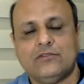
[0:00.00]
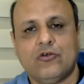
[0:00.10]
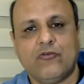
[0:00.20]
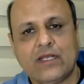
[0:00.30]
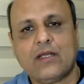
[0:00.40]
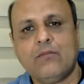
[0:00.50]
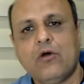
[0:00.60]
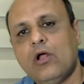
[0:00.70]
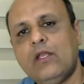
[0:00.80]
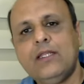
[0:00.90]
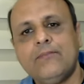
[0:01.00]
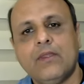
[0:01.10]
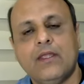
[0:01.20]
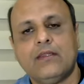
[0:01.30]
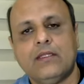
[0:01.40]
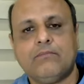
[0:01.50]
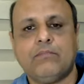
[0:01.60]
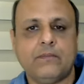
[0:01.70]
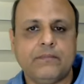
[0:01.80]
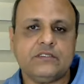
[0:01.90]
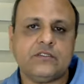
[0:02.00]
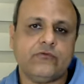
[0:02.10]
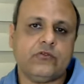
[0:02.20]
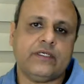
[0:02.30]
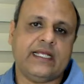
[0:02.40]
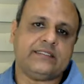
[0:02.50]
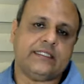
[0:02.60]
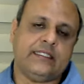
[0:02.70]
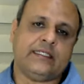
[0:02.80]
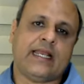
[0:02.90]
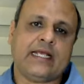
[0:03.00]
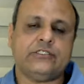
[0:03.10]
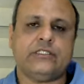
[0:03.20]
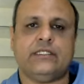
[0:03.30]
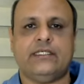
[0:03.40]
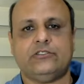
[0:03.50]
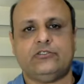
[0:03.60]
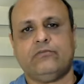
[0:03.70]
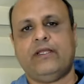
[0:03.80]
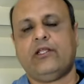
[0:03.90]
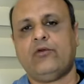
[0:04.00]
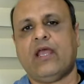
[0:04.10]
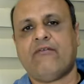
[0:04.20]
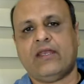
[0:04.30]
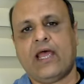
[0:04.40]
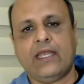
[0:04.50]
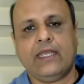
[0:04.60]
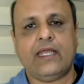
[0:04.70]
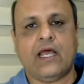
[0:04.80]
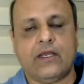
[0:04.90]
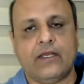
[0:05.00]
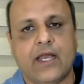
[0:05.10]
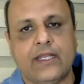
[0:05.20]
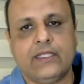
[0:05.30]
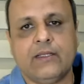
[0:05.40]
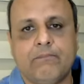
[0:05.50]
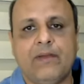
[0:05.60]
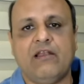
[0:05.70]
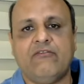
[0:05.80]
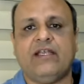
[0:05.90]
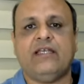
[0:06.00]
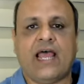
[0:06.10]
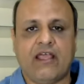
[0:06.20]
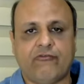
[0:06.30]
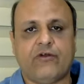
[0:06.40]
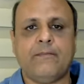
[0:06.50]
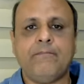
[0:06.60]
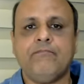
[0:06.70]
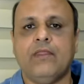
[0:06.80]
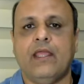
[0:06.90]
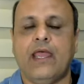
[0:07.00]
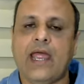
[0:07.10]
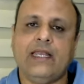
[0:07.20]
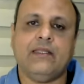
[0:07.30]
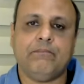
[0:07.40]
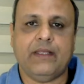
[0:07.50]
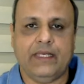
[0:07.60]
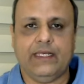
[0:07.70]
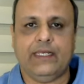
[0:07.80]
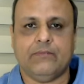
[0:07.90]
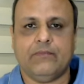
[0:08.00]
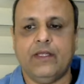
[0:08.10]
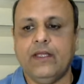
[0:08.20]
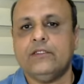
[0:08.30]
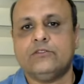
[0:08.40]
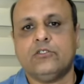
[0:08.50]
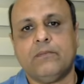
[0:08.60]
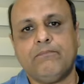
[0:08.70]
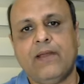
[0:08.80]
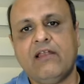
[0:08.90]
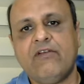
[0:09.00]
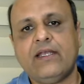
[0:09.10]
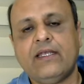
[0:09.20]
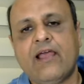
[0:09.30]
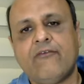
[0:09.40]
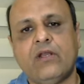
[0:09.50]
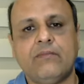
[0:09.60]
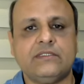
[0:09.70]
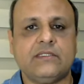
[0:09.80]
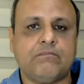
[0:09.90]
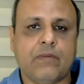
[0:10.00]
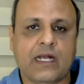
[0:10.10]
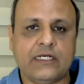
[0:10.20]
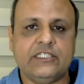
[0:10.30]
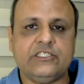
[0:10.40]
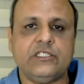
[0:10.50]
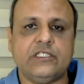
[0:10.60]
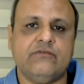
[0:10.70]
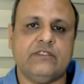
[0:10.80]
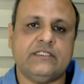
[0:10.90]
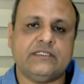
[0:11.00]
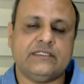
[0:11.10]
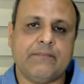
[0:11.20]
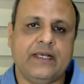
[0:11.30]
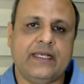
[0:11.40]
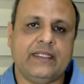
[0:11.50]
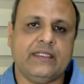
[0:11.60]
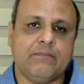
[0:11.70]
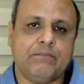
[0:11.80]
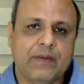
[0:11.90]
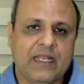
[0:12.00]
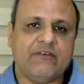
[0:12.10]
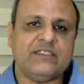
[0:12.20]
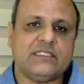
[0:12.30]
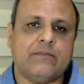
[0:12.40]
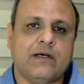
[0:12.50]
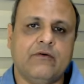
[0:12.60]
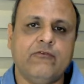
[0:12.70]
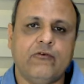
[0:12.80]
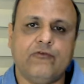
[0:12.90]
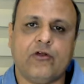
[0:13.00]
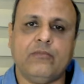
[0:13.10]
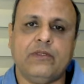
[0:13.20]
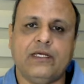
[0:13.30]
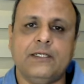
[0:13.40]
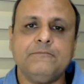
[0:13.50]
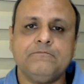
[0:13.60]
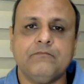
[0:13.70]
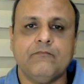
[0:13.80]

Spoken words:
So welcome all. The purpose of today's interaction is to make you have an idea regarding the pelvic diaphragm and the perineum. So the pelvic diaphragm is a partition which is separating the pelvis above from the